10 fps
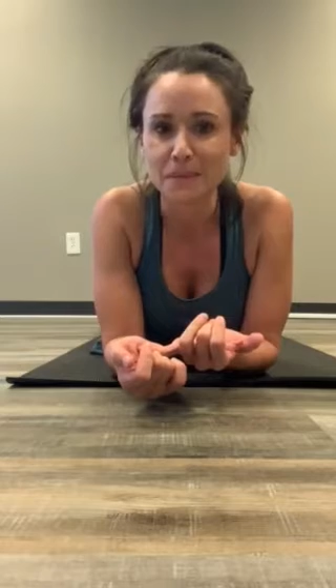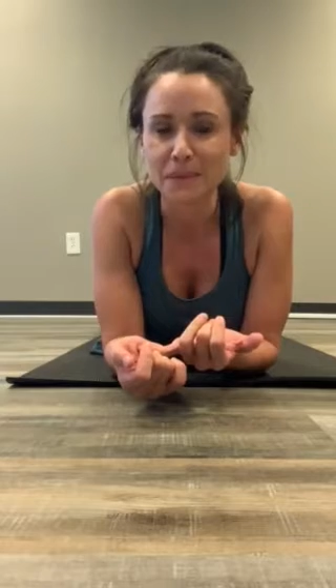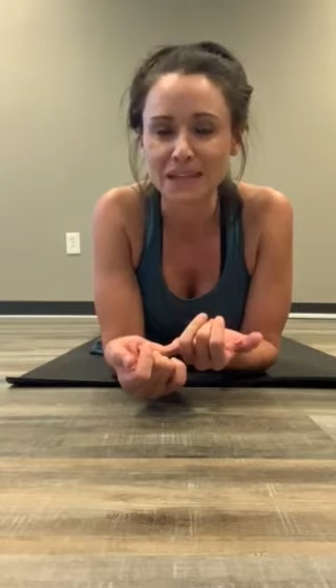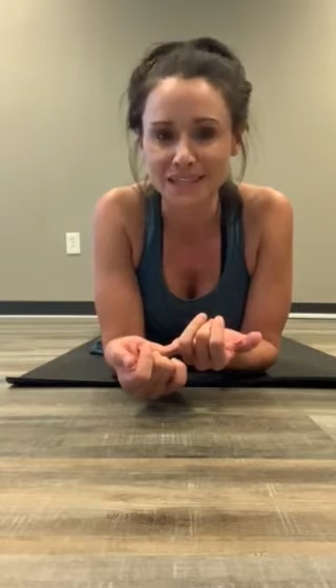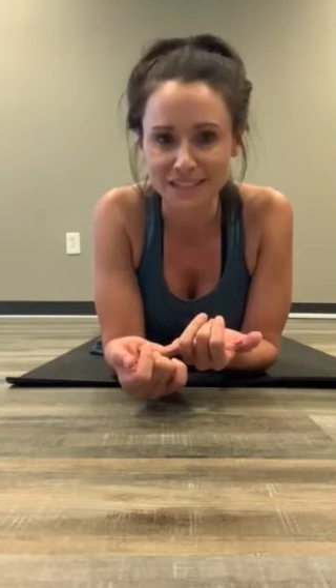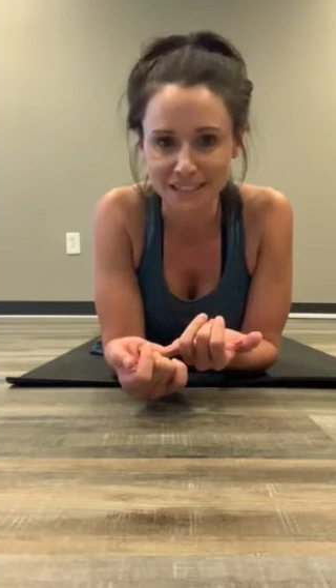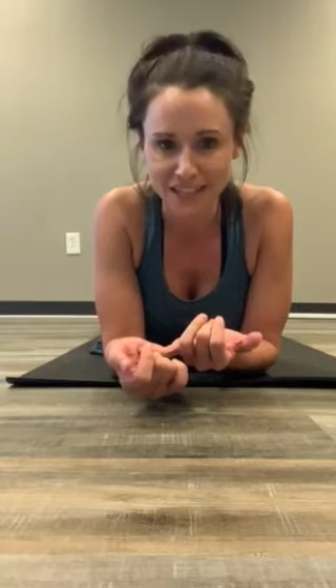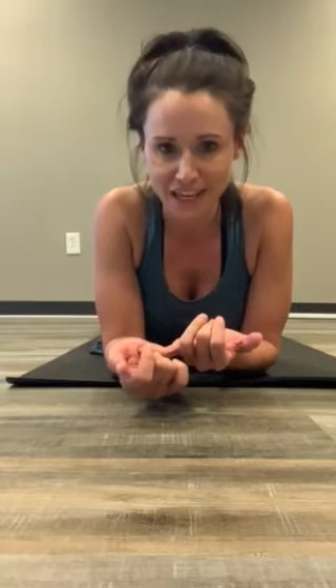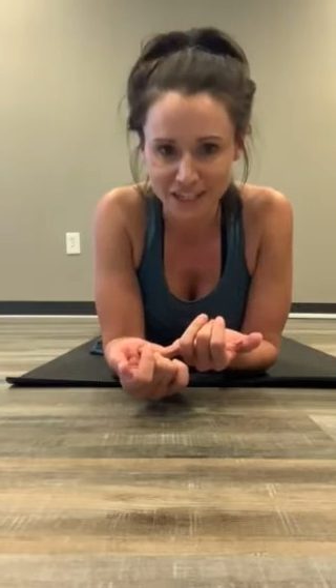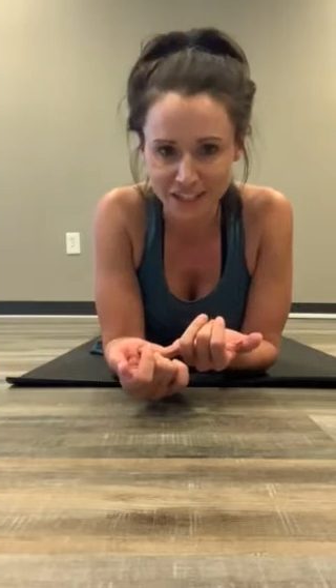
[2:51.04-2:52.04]
by
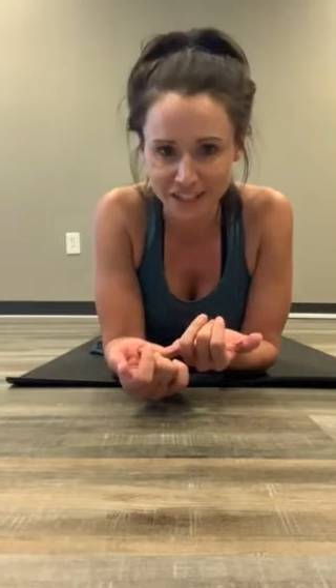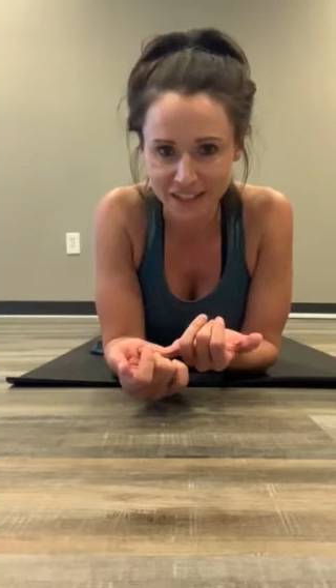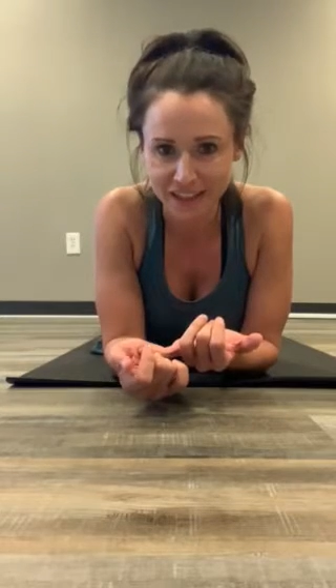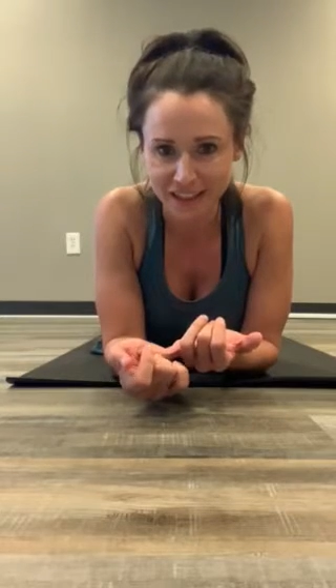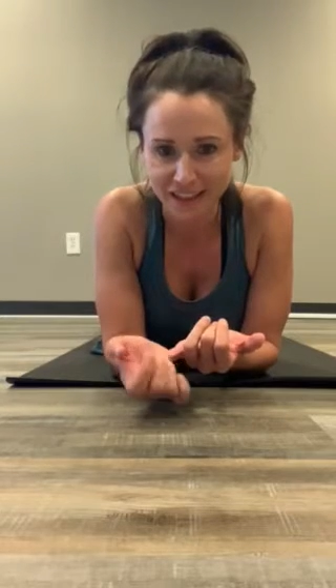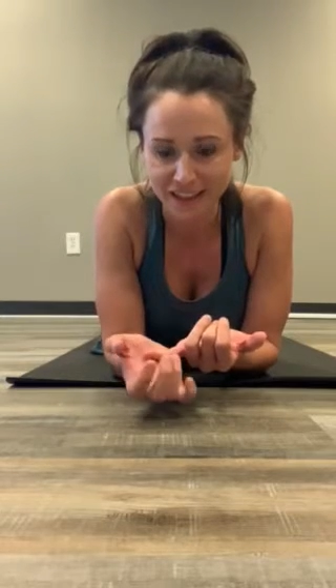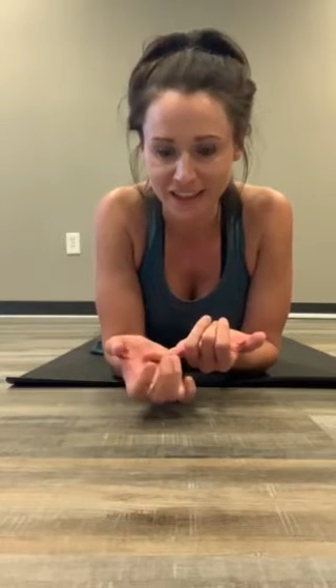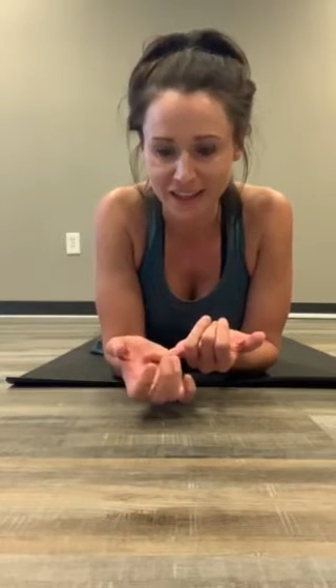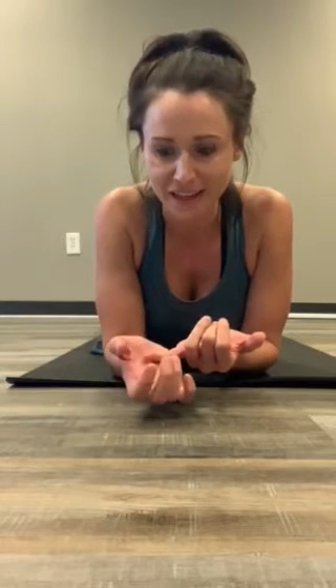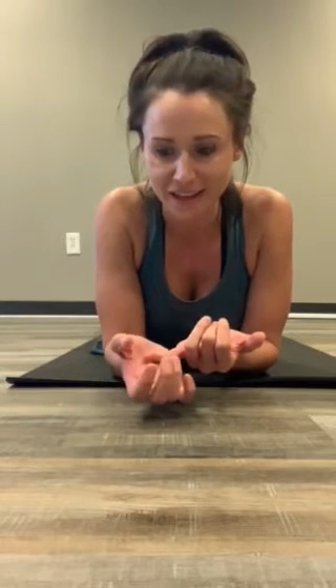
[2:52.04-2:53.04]
disengaging
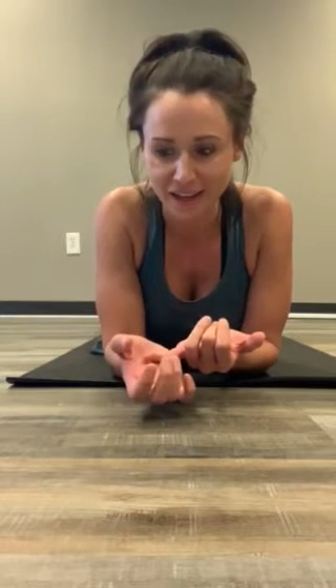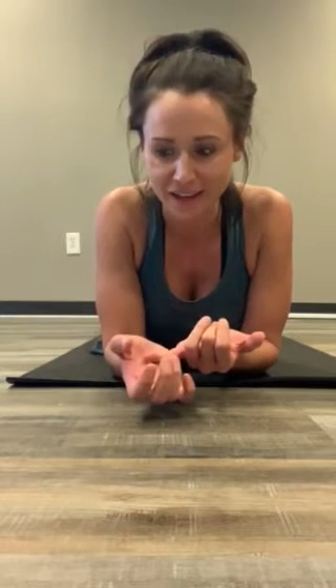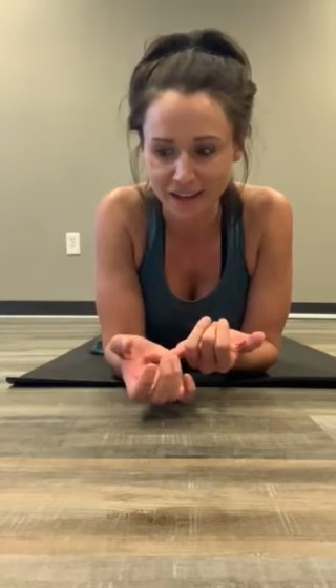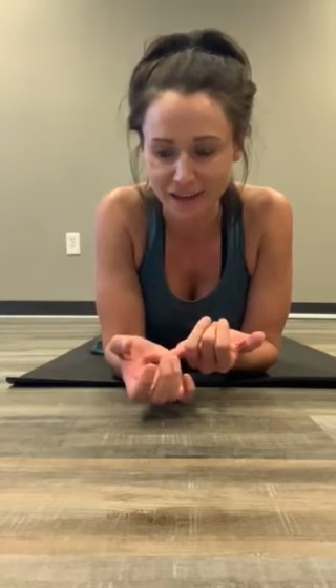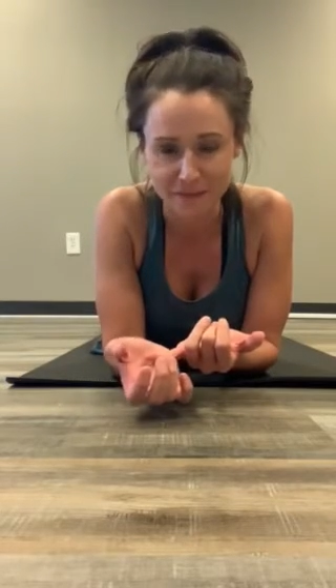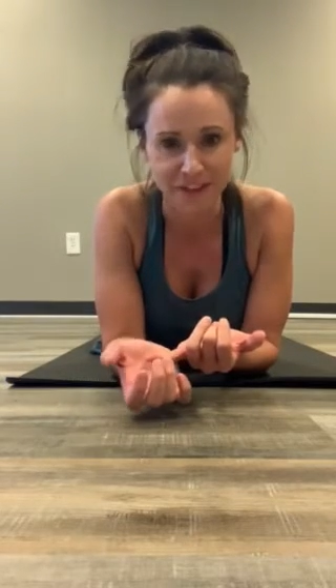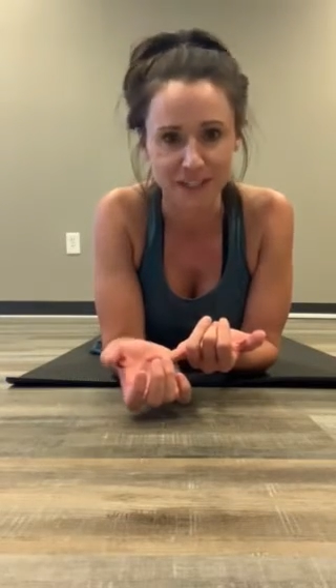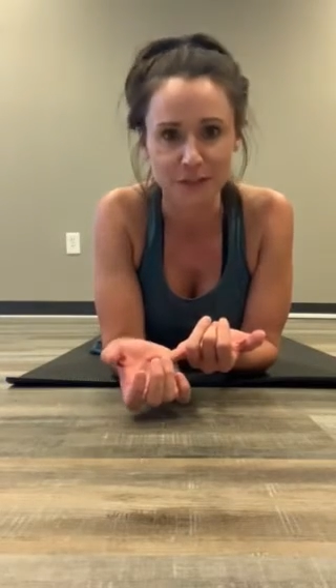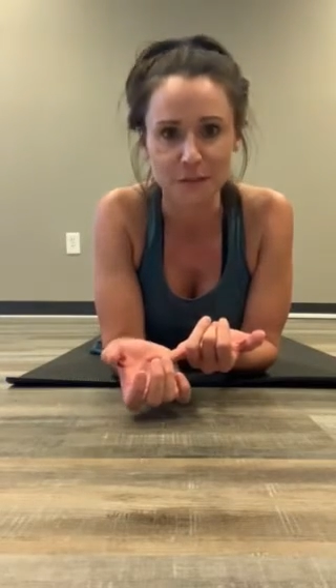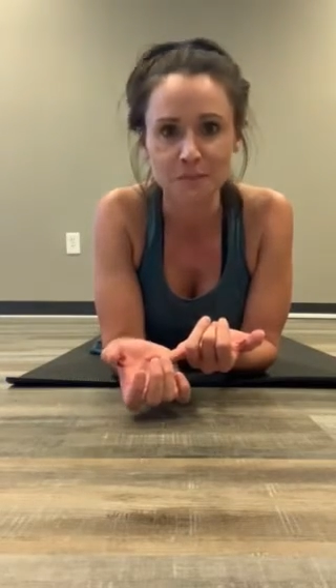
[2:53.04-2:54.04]
the hip
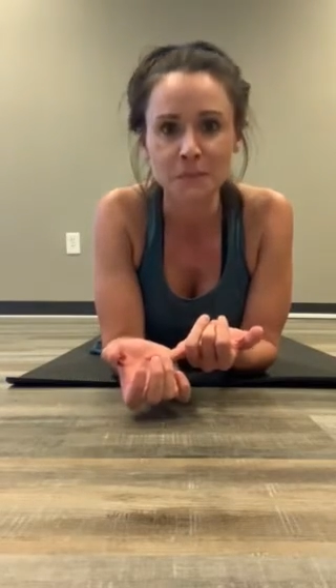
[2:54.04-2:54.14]
flexor.